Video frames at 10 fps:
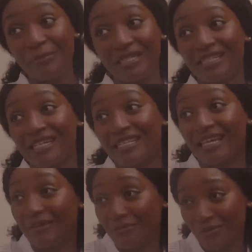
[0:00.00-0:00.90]
other
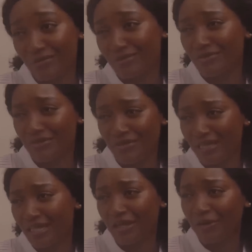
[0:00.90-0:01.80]
patients I have to also
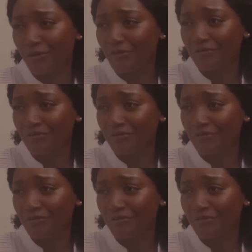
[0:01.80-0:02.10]
take care